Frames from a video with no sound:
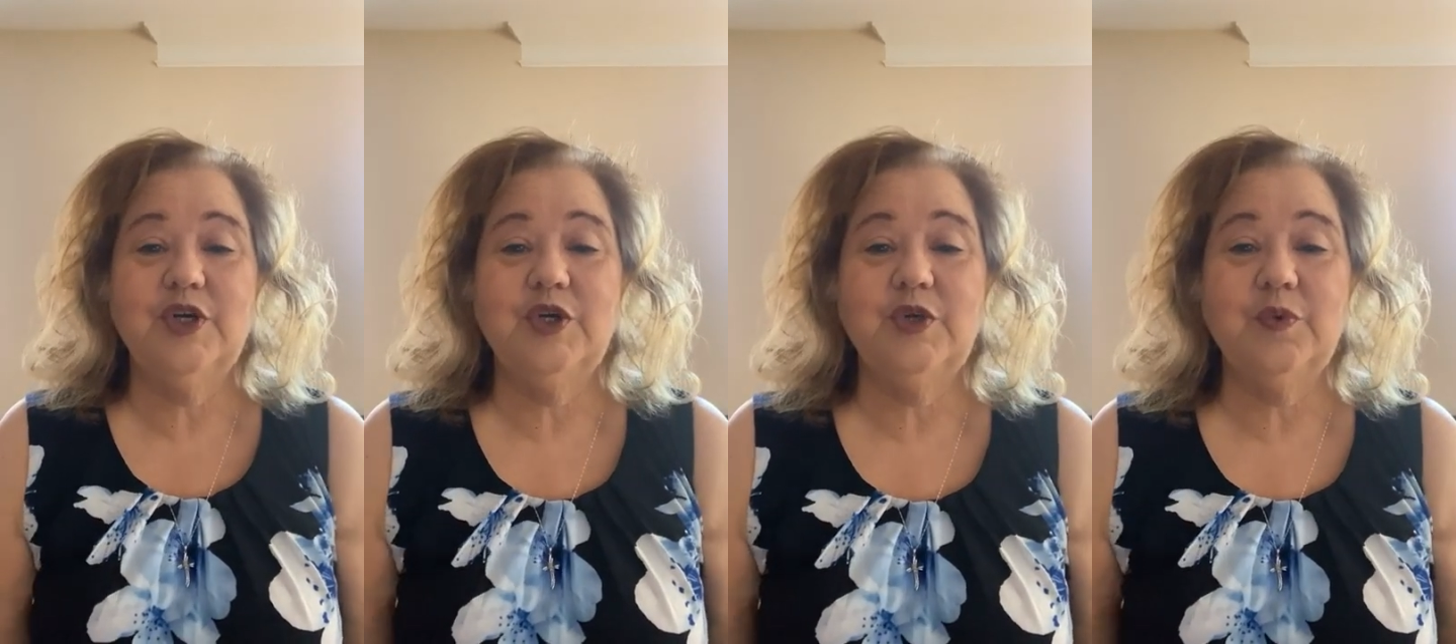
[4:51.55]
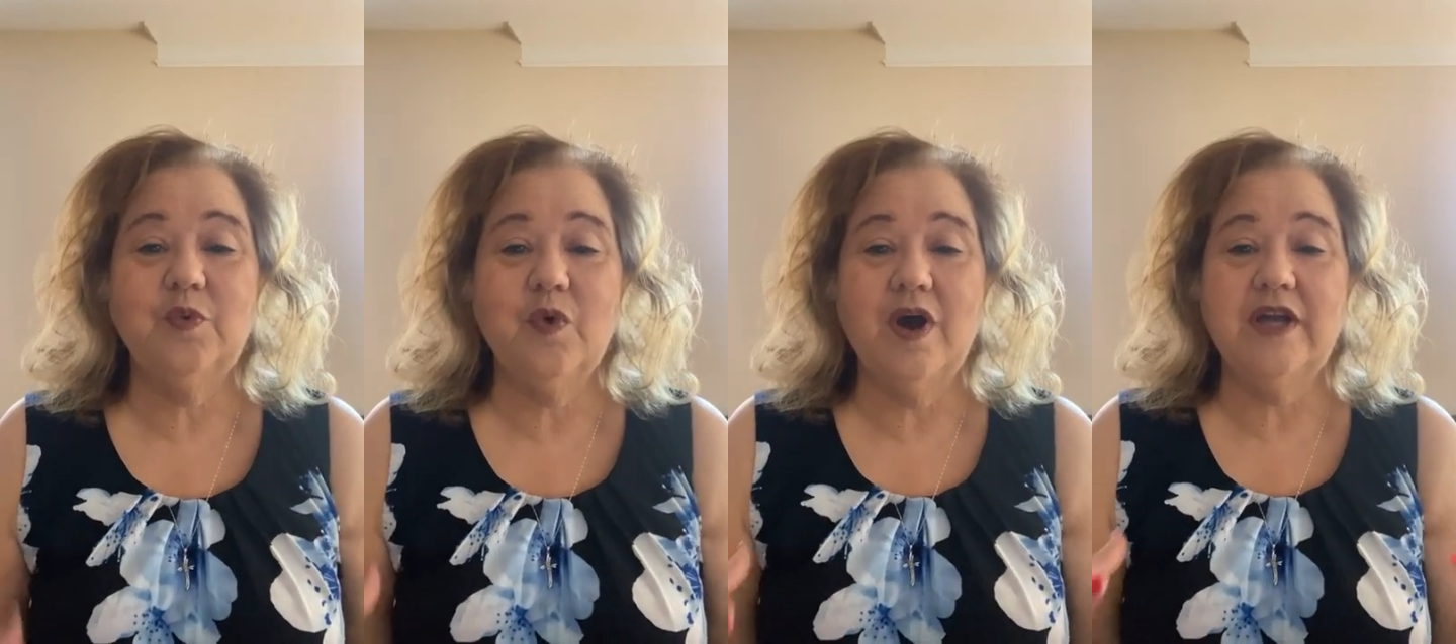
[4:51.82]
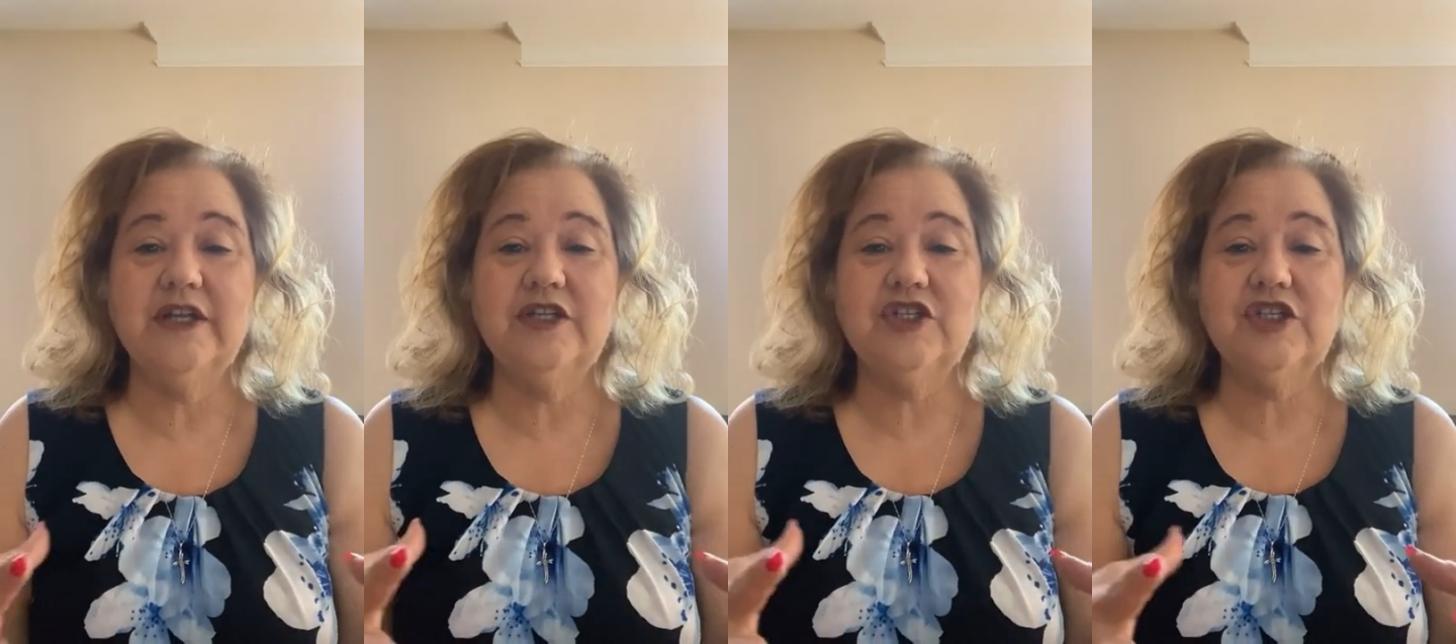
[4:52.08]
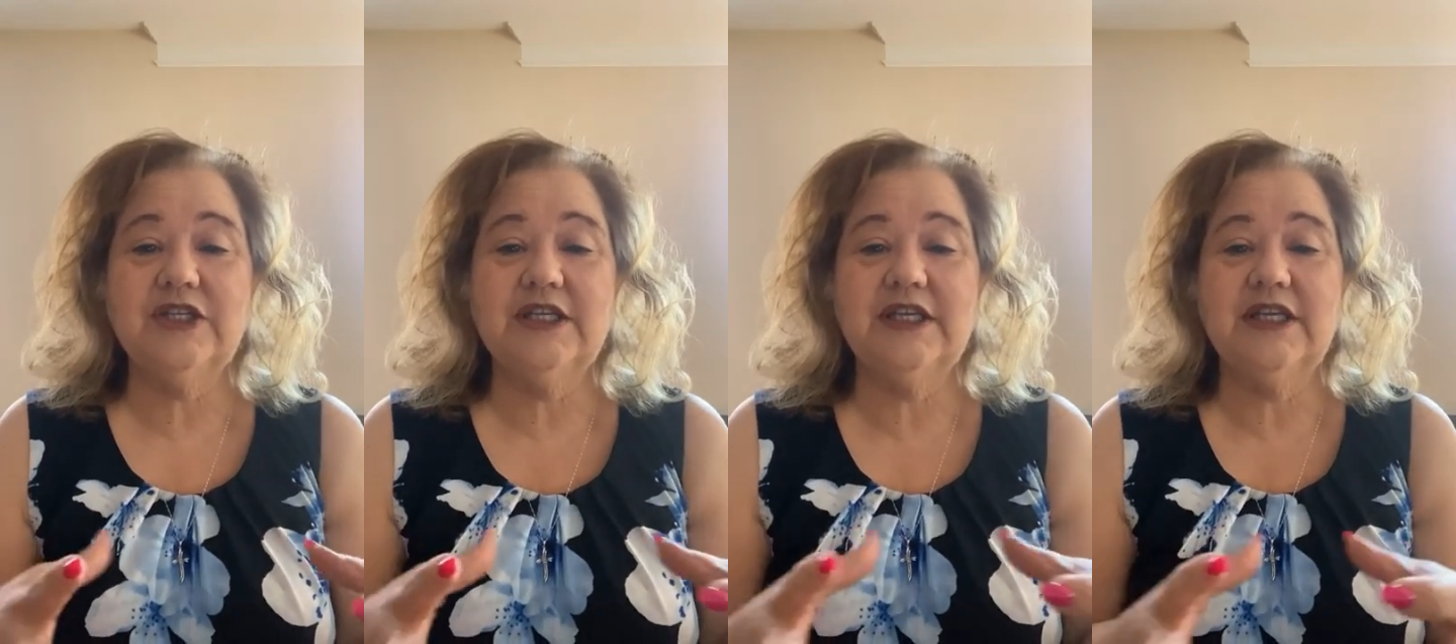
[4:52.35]
who
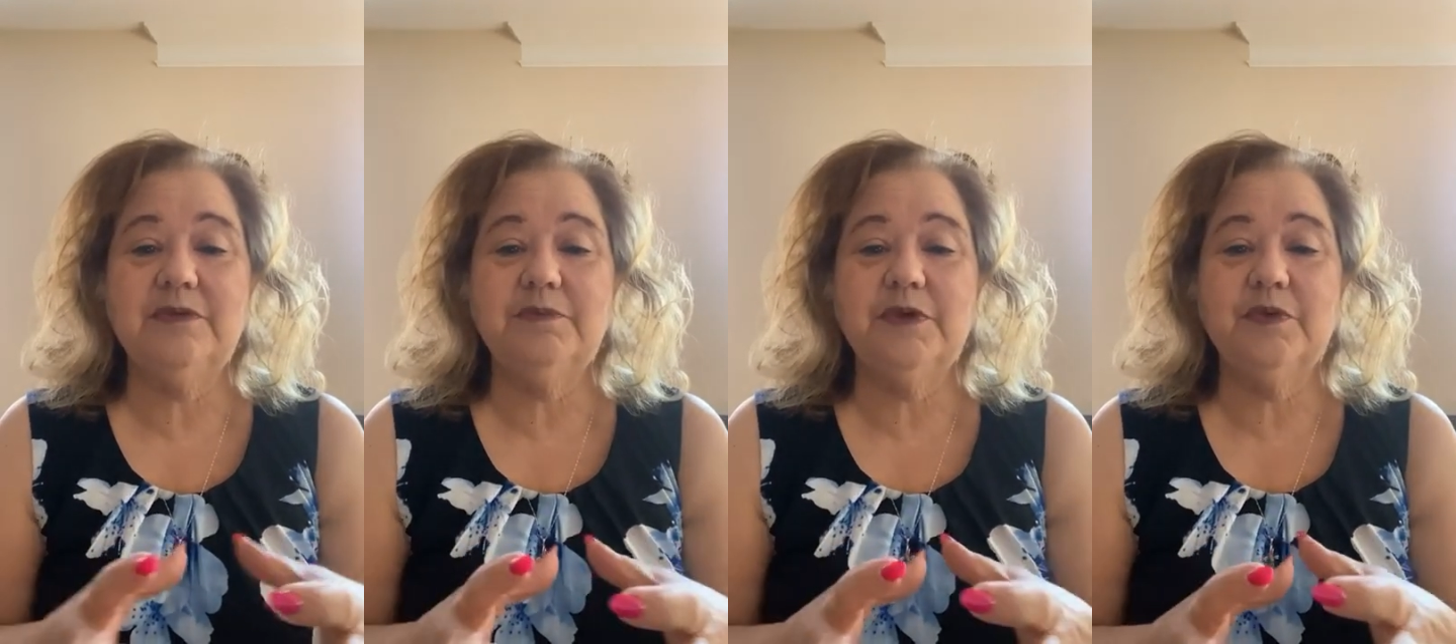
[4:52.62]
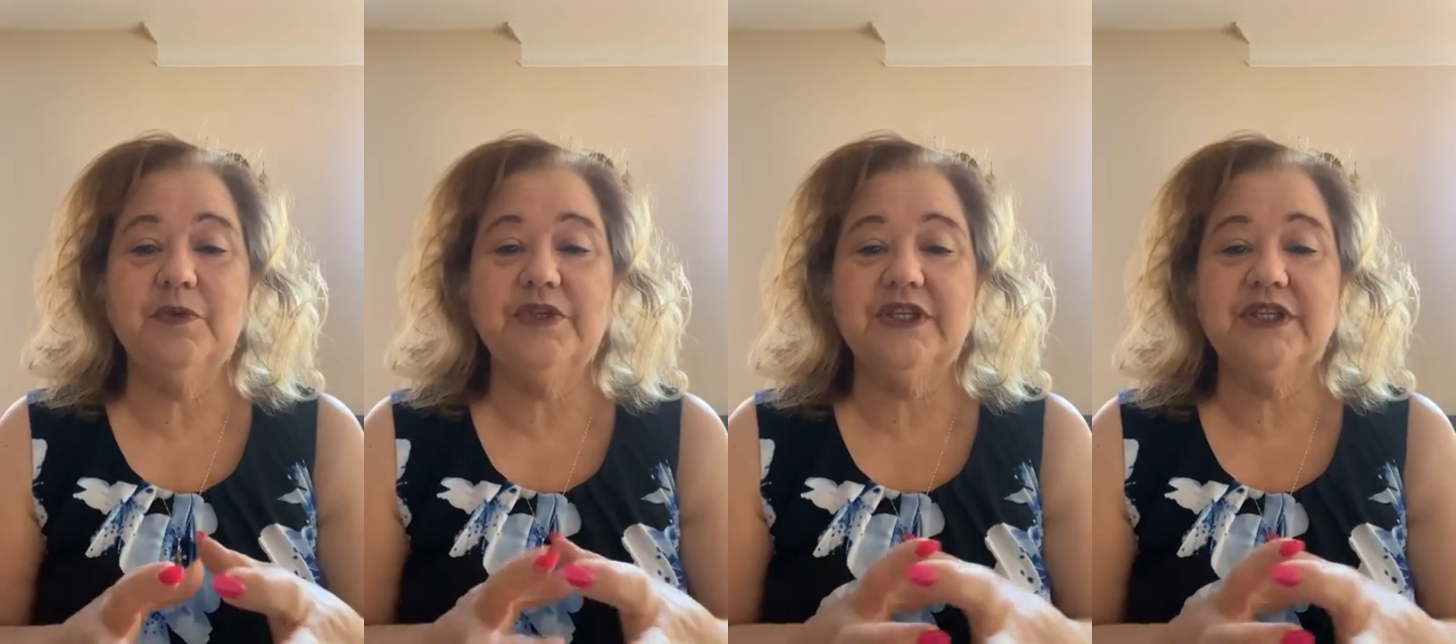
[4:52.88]
wanted to keep it